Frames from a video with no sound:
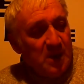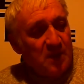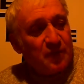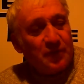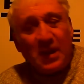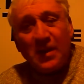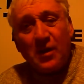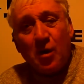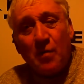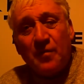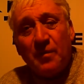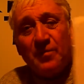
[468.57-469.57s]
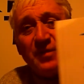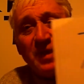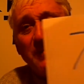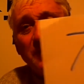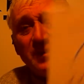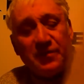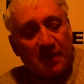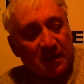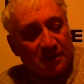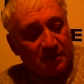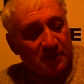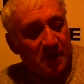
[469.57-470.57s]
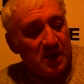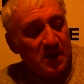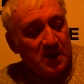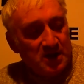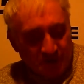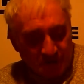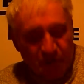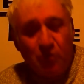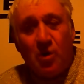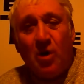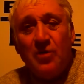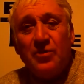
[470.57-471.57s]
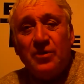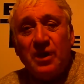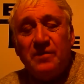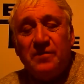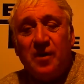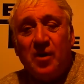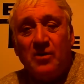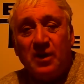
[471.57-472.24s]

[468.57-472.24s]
So that'll go from 76 to 240,